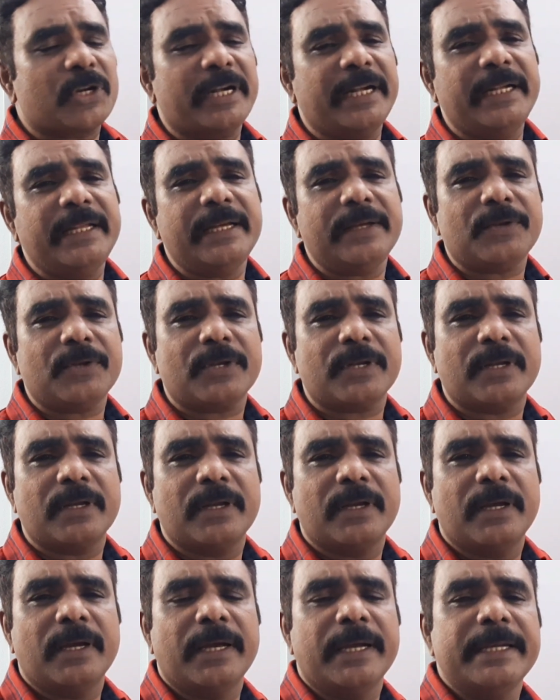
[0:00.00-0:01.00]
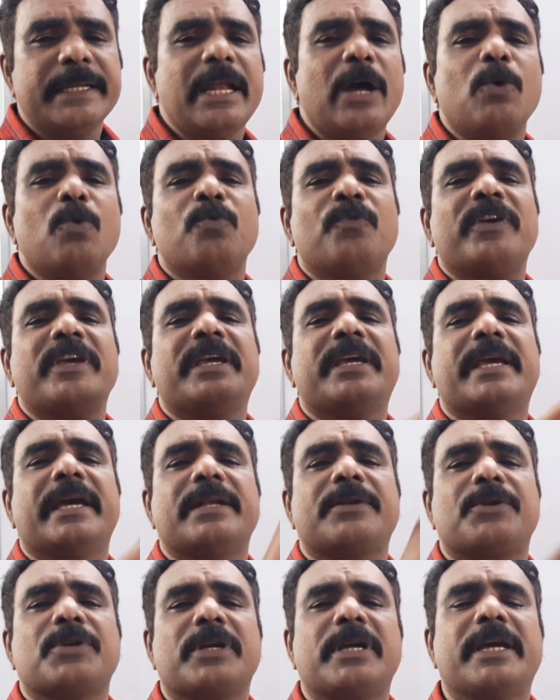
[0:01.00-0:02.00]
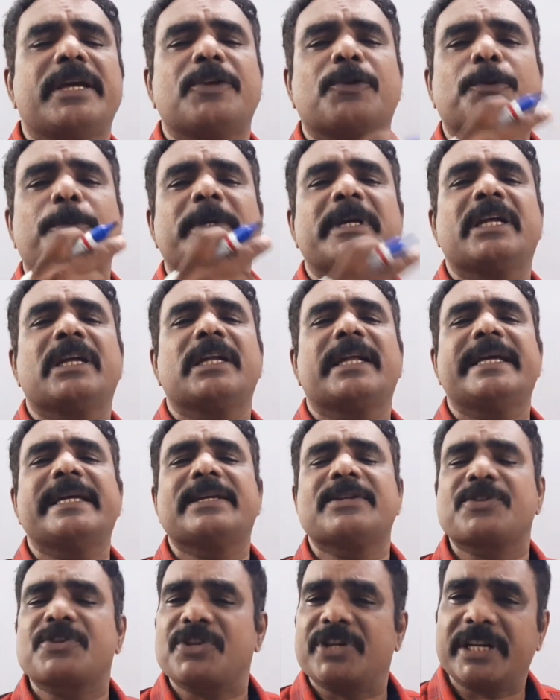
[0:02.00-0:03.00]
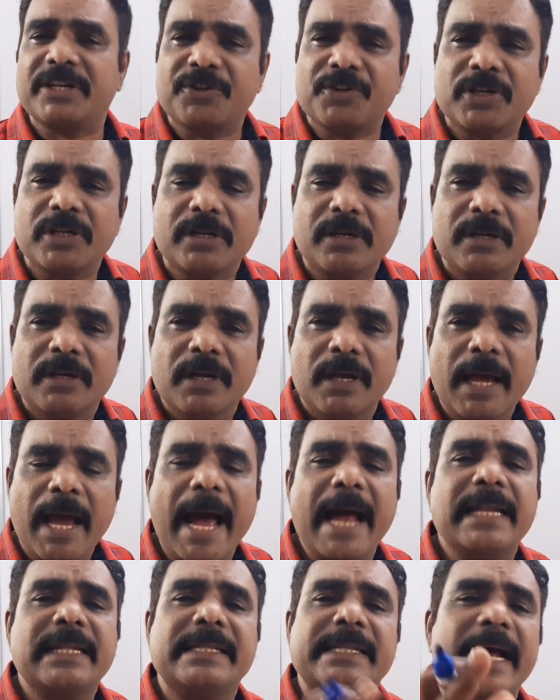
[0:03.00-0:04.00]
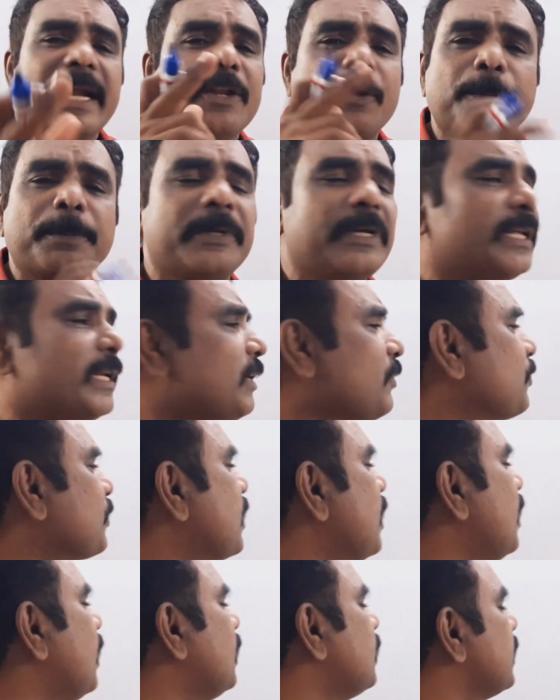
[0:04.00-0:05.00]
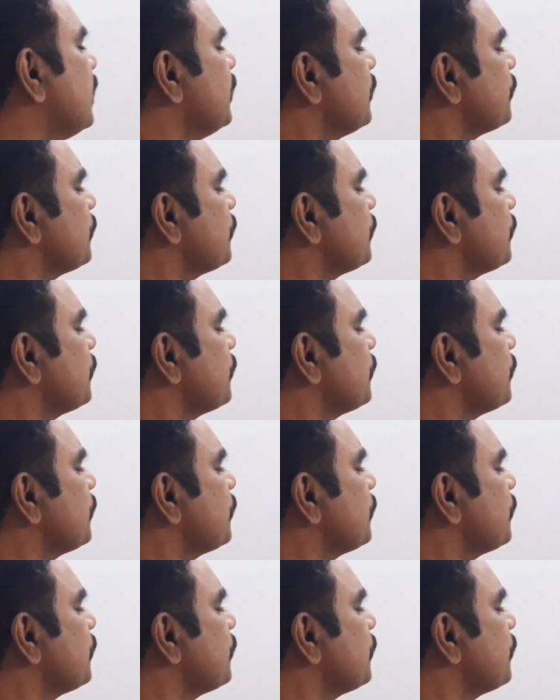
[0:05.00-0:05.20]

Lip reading: radius. Now we get a sphere-like structure, and that sphere is called